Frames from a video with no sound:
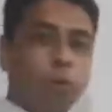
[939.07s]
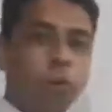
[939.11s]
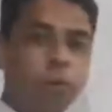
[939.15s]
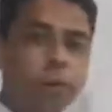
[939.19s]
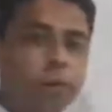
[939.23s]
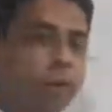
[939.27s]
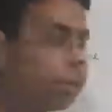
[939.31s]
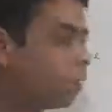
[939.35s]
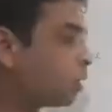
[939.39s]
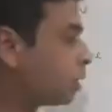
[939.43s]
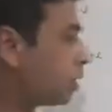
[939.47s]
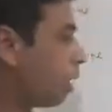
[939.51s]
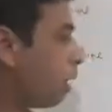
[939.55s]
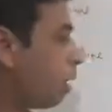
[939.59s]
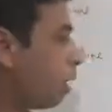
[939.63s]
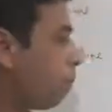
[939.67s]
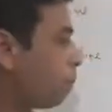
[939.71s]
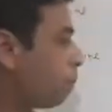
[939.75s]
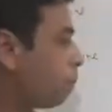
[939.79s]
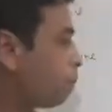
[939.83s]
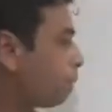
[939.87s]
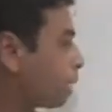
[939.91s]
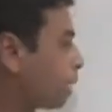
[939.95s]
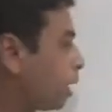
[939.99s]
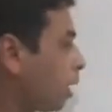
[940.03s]
and
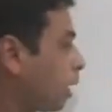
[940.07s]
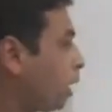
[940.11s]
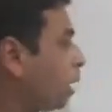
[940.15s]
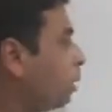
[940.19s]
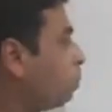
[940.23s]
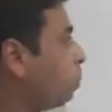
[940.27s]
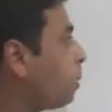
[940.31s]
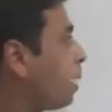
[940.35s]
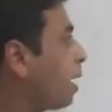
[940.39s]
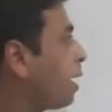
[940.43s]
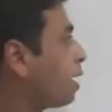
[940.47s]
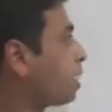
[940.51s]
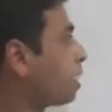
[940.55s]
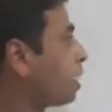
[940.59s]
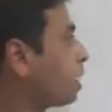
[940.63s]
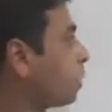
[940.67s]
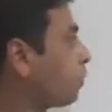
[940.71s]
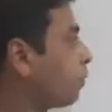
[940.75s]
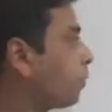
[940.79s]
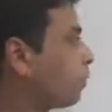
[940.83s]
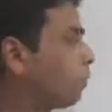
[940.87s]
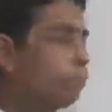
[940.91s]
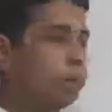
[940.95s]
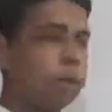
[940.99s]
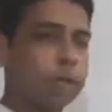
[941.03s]
the circle passes
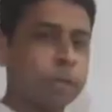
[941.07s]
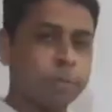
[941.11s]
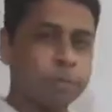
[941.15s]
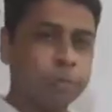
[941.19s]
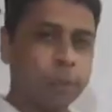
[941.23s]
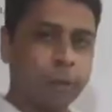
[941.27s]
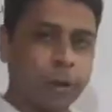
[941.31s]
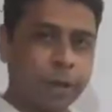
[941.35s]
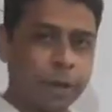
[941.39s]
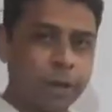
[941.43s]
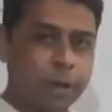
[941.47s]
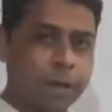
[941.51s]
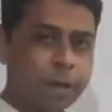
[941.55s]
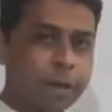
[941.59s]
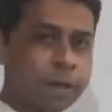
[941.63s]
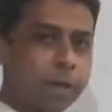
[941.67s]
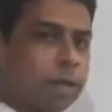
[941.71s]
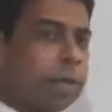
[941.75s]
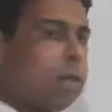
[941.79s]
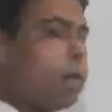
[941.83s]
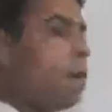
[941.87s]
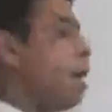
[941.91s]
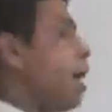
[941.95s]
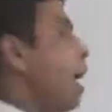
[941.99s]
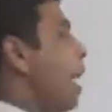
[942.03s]
from this point.
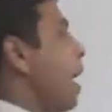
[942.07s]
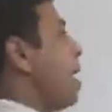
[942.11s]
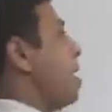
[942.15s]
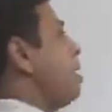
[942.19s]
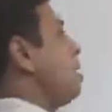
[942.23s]
And